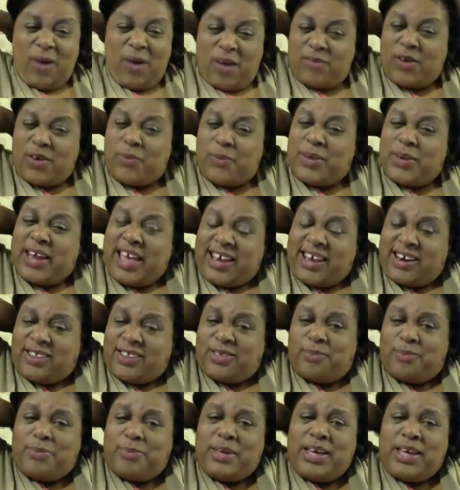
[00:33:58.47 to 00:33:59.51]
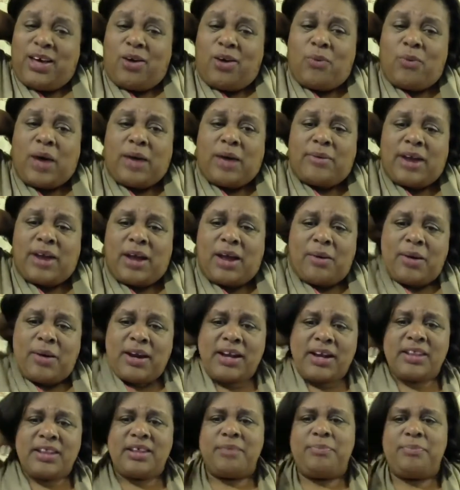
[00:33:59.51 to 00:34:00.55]
However, I would have had another bill. Why would I
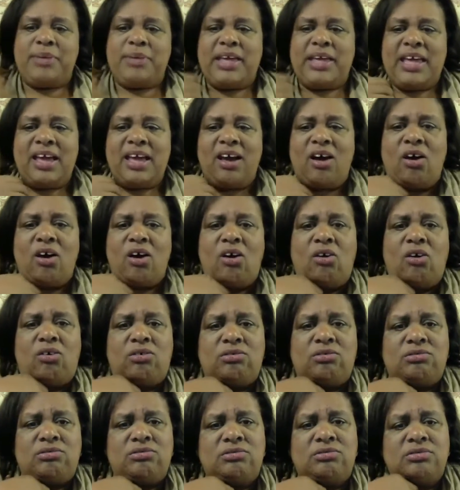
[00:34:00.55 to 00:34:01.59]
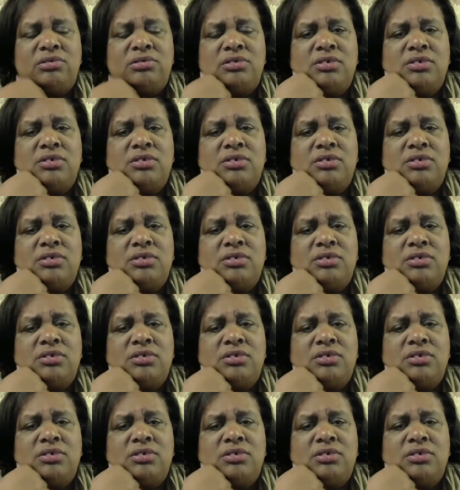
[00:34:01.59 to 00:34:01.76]
want another bill?